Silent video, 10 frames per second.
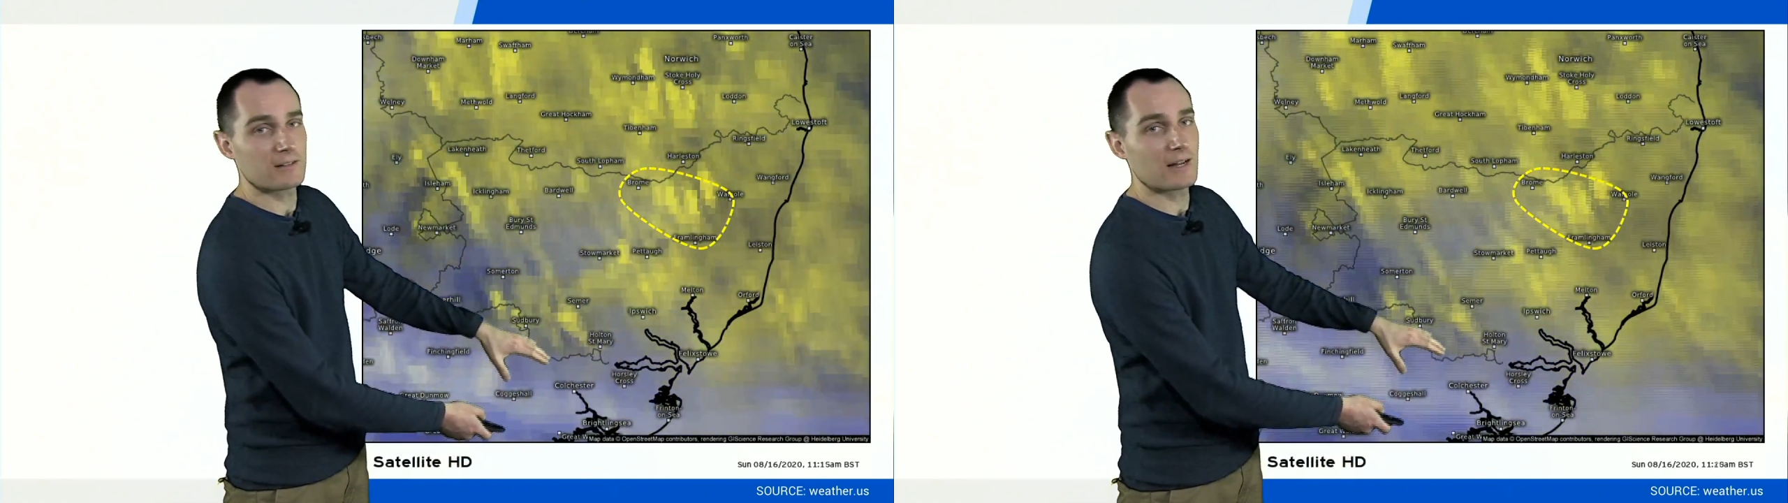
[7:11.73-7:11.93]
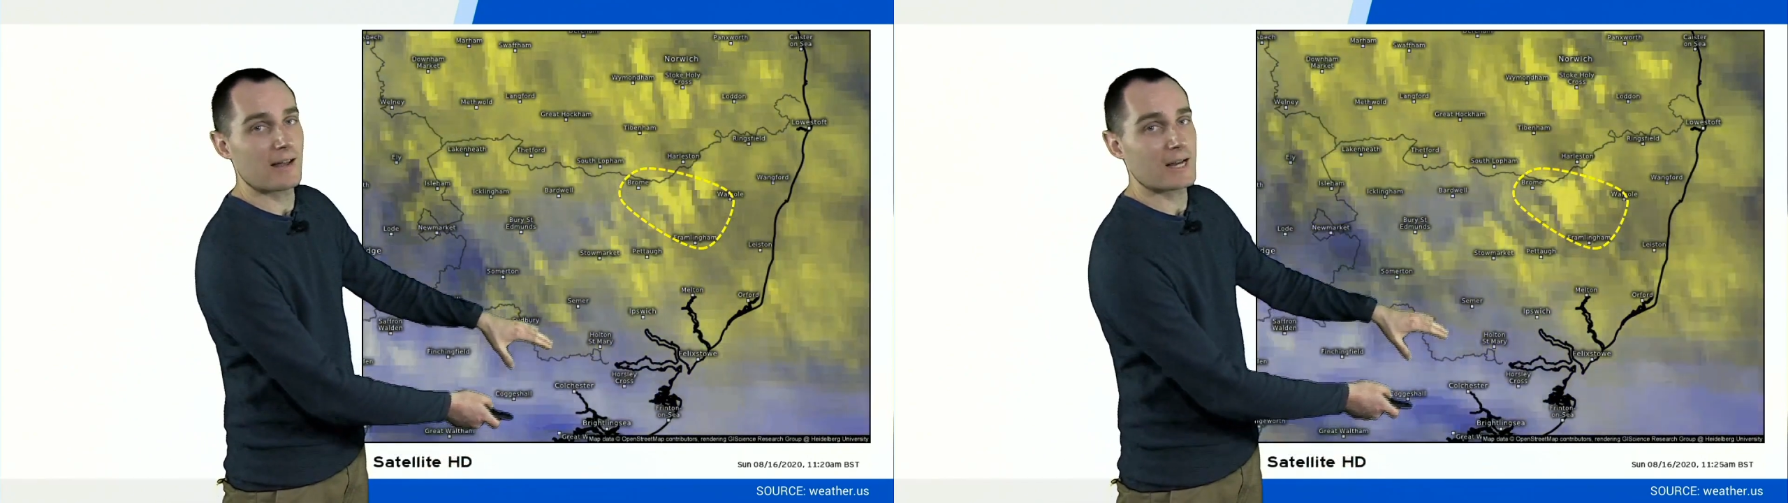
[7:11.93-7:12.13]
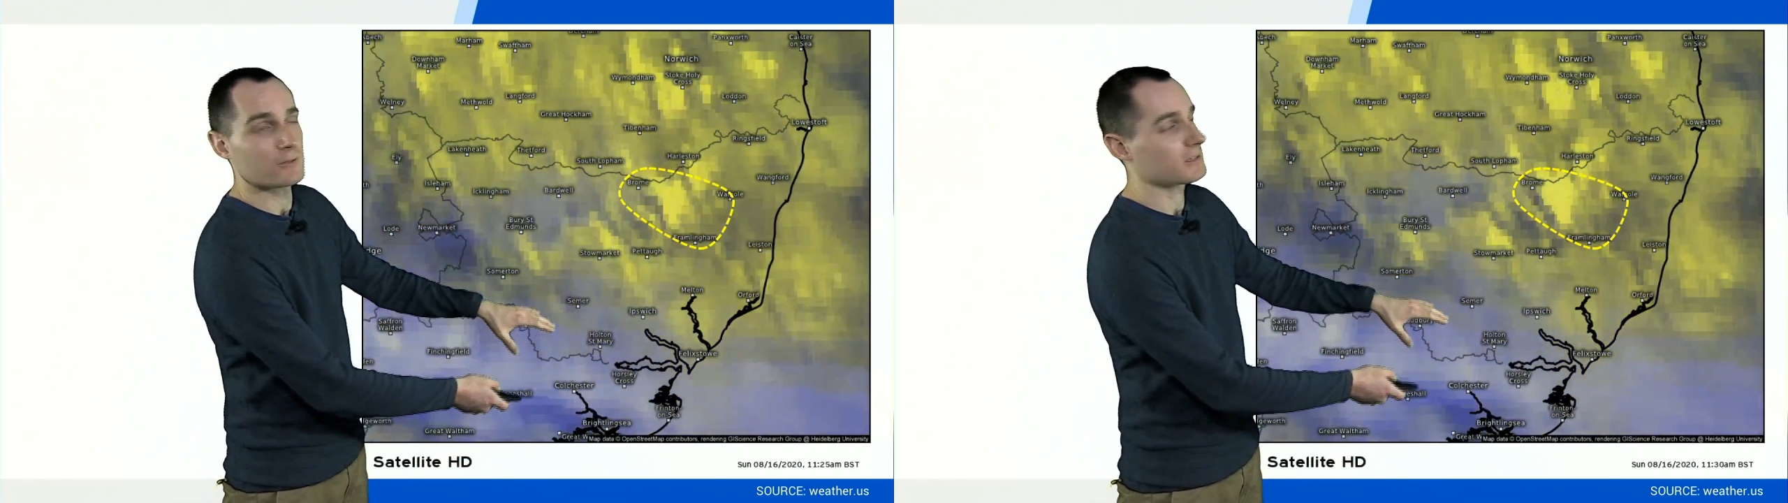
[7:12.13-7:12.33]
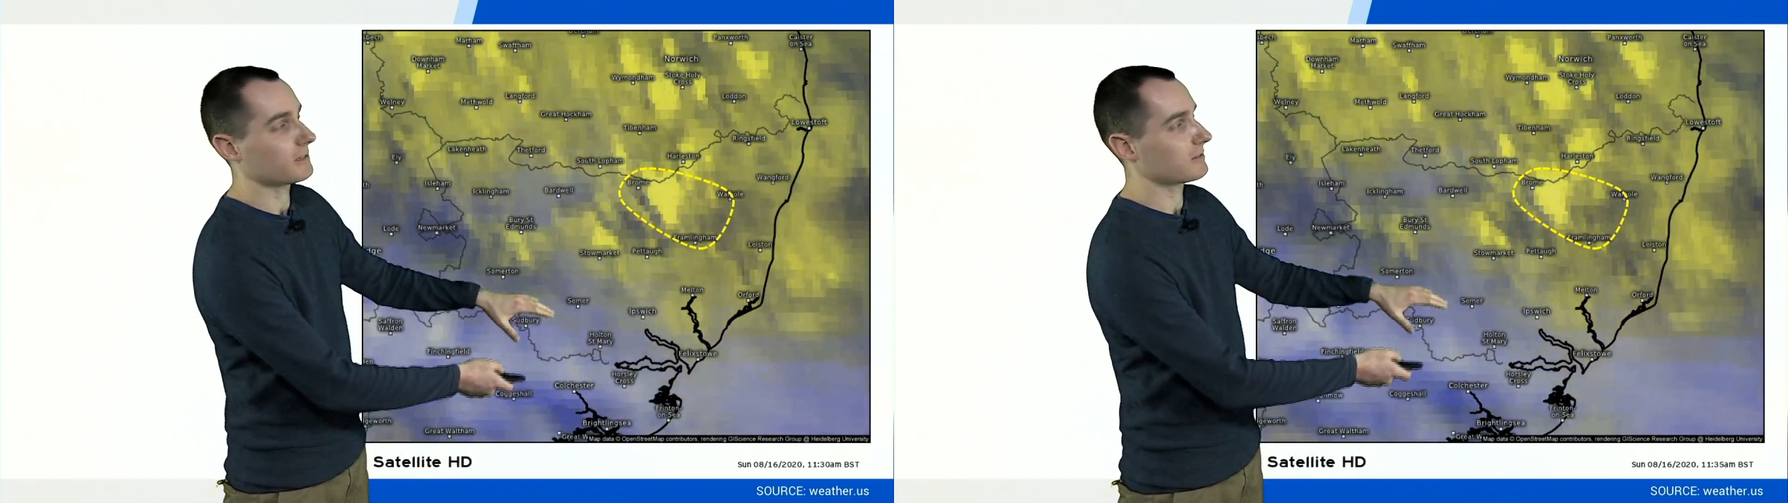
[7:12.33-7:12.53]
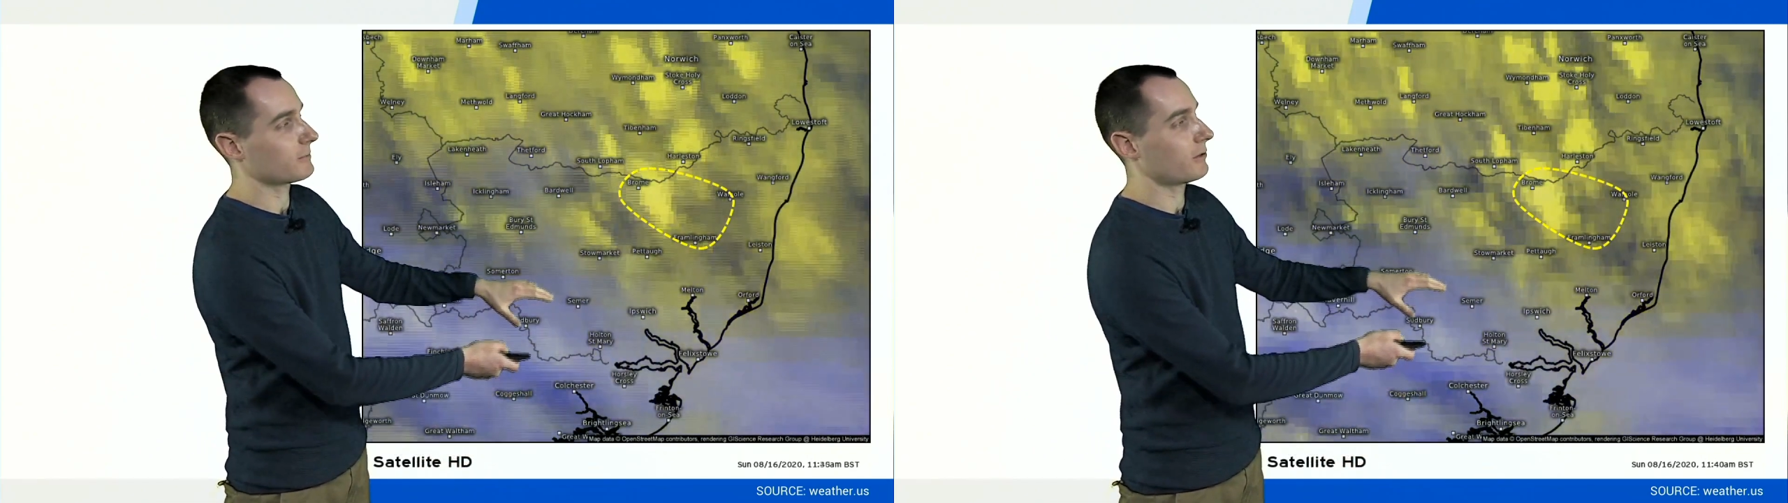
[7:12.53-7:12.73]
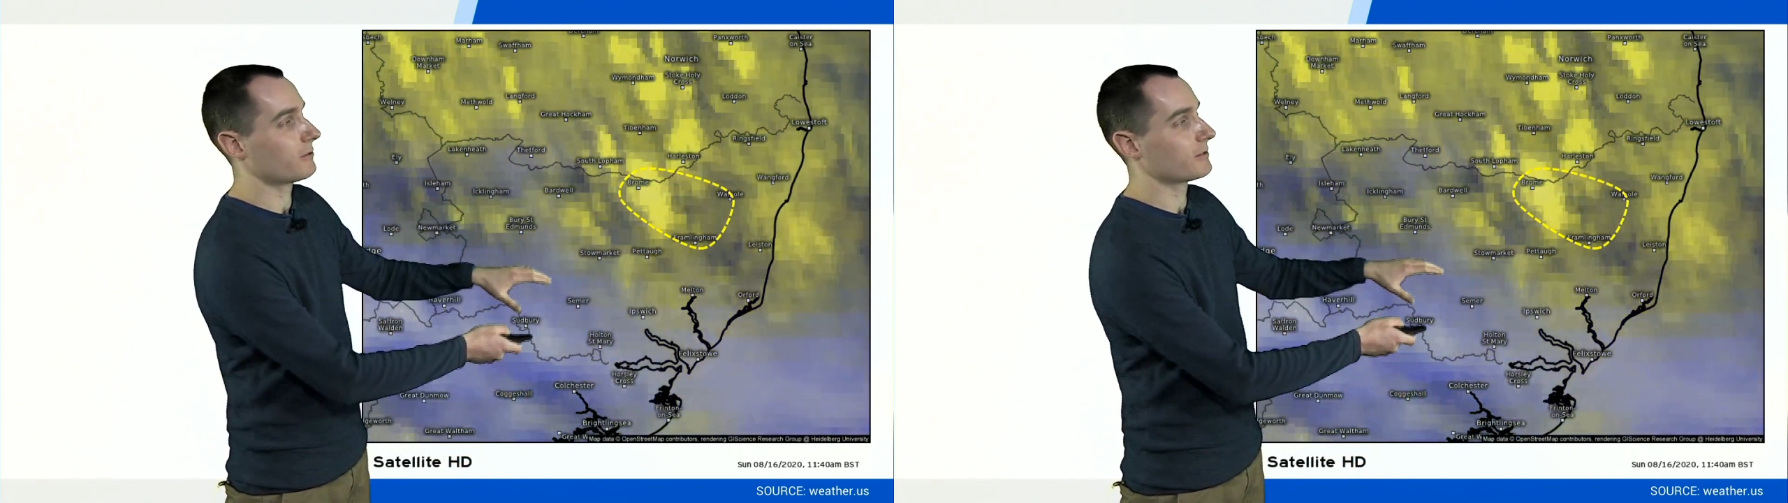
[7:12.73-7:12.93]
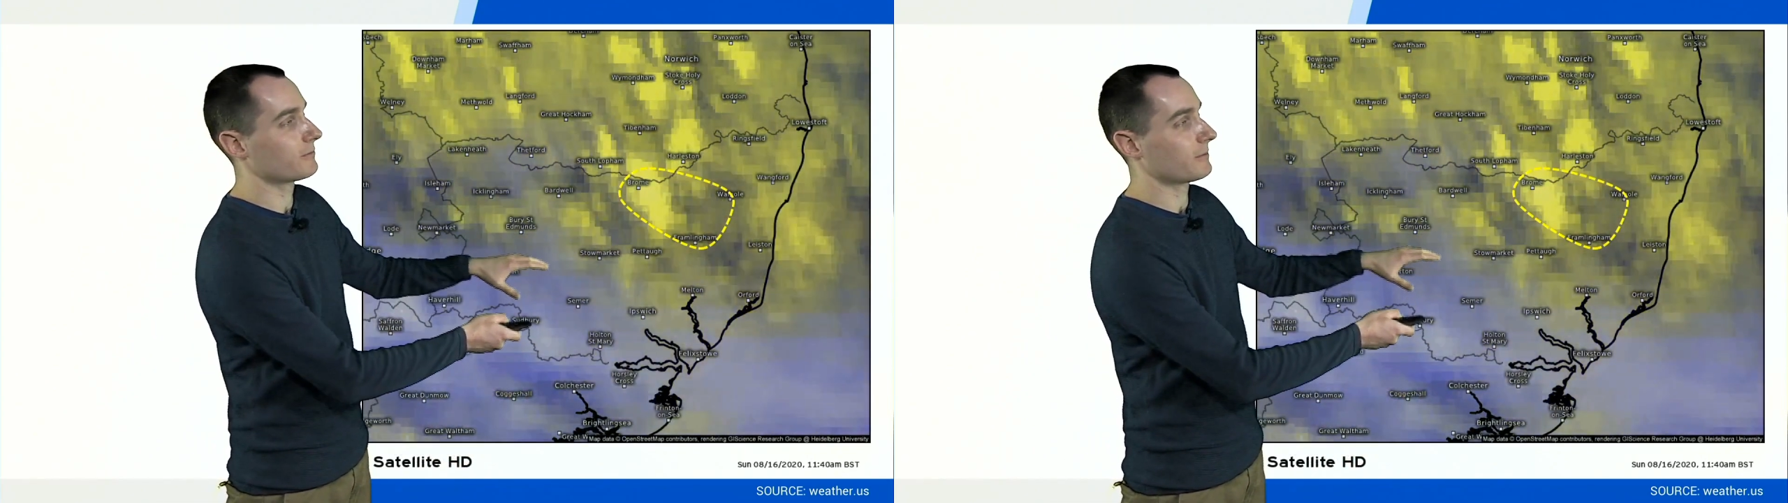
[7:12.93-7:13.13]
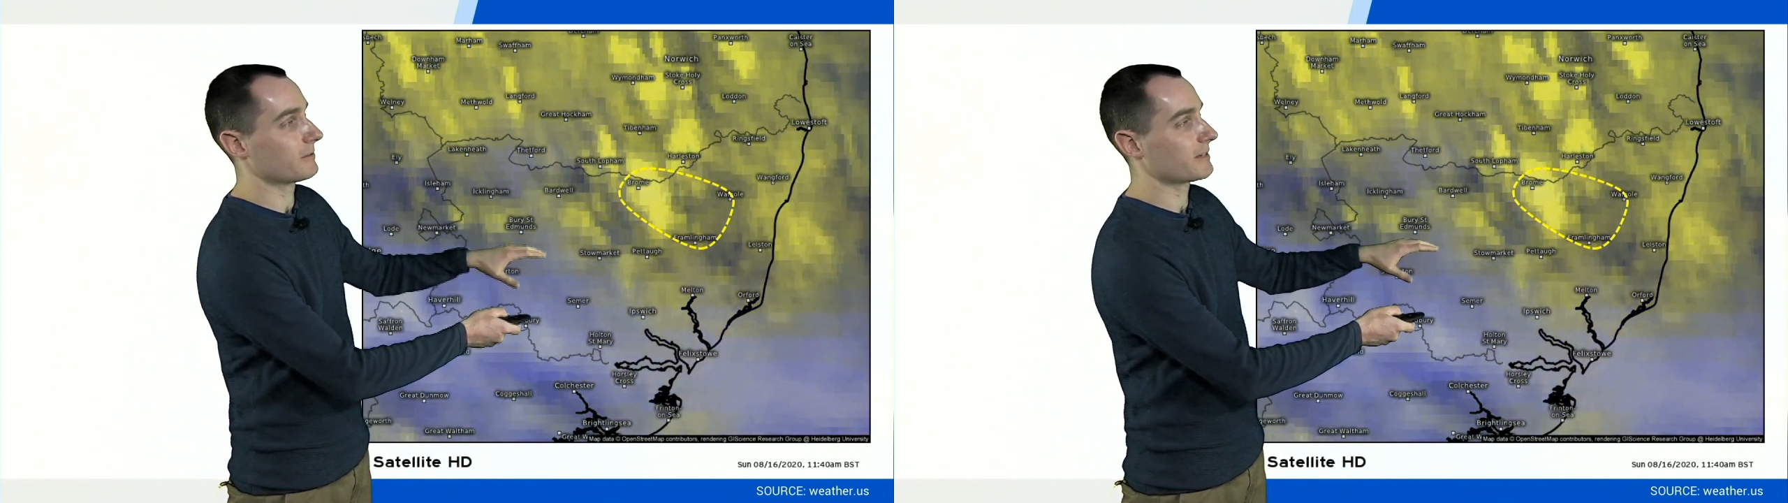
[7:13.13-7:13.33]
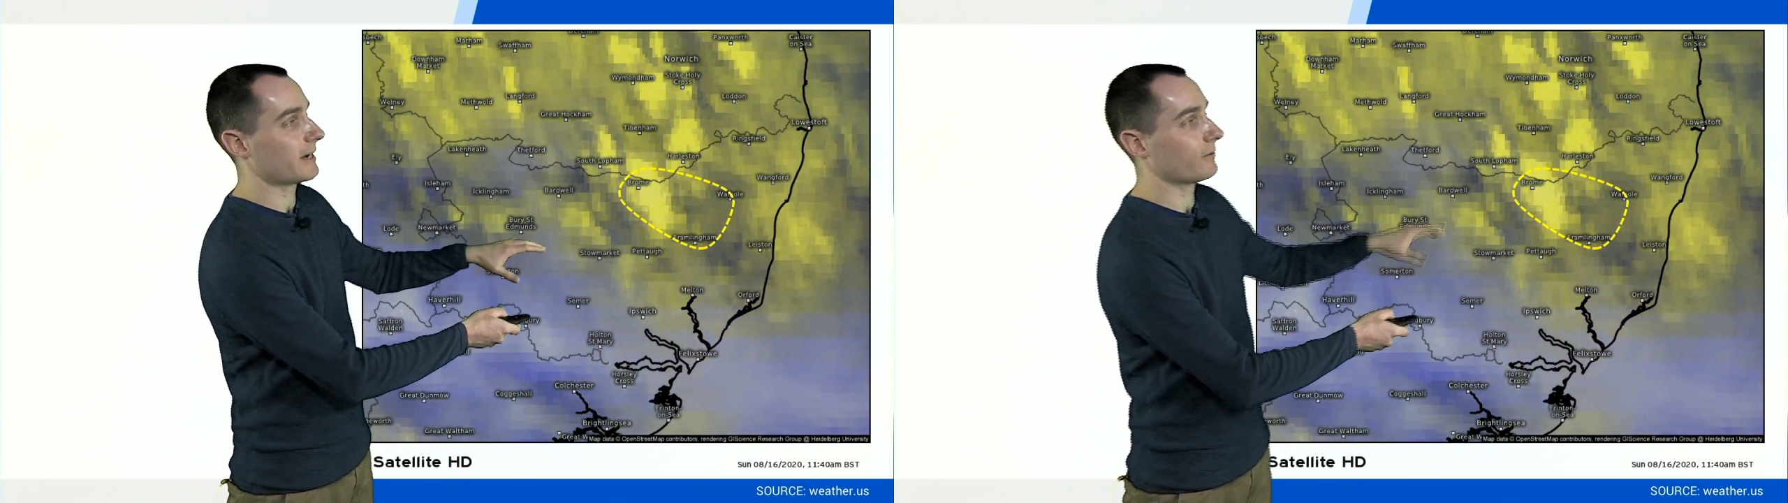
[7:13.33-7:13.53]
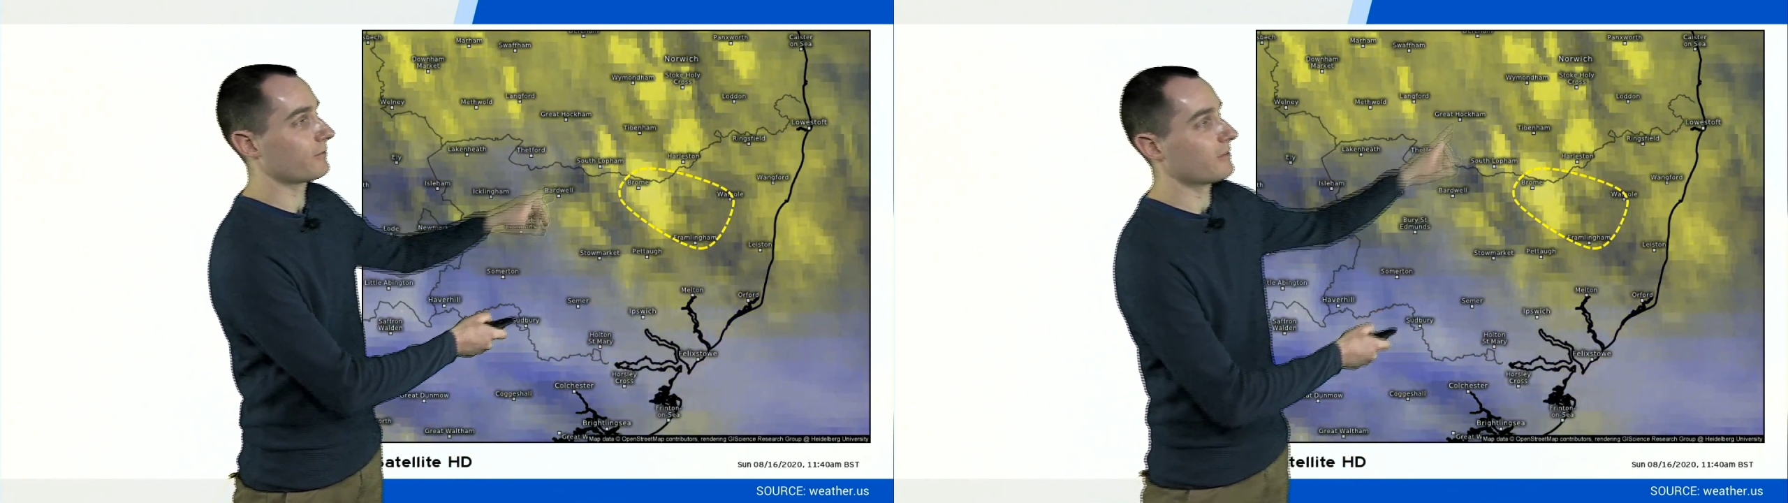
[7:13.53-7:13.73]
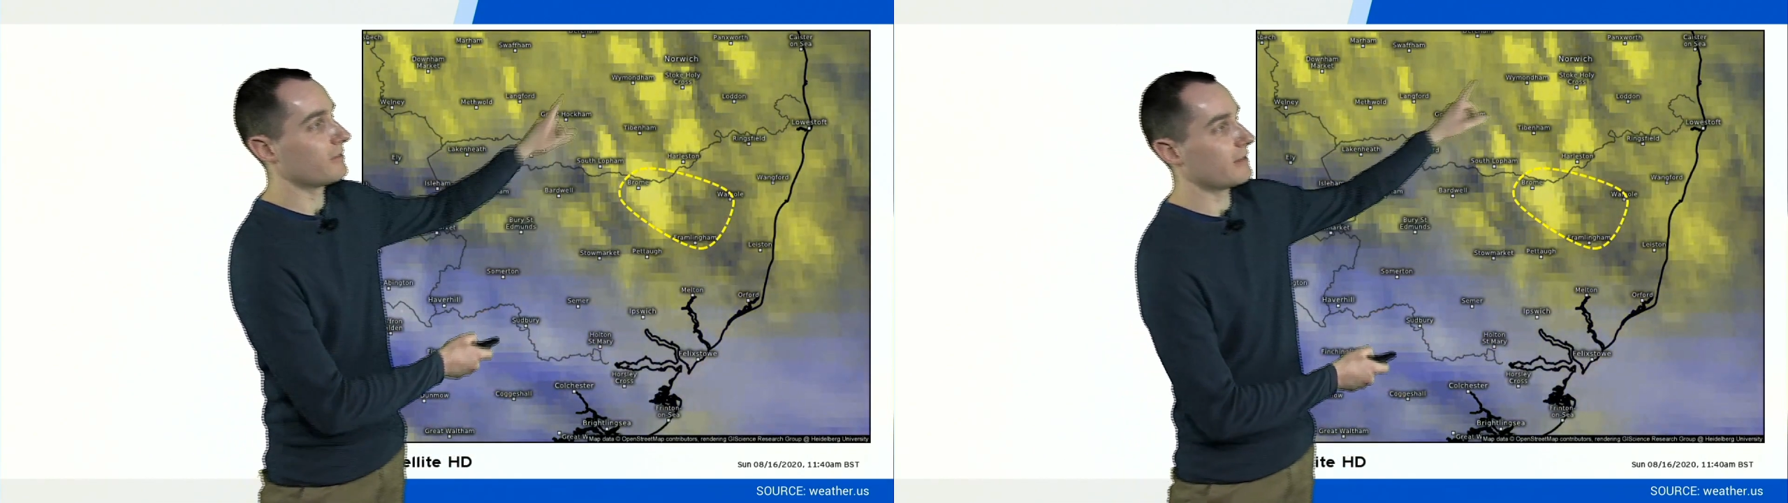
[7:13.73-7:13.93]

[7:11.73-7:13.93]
cloud starts approaching from the south,